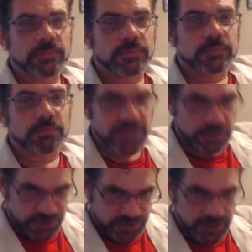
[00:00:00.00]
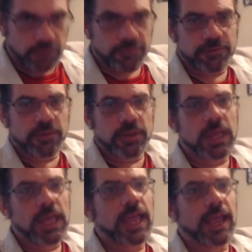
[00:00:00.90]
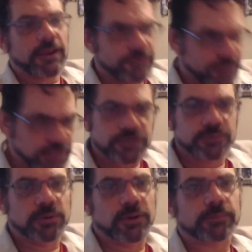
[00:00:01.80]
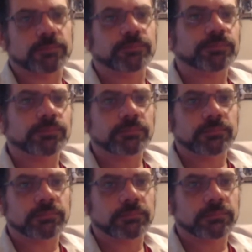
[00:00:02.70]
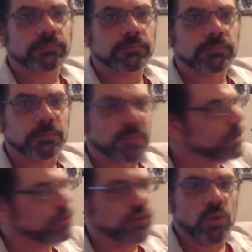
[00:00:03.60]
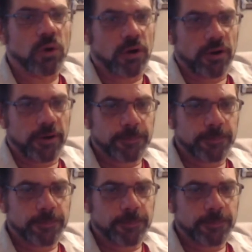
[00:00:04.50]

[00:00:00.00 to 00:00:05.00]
Be yourself and finish the book. Be who you are.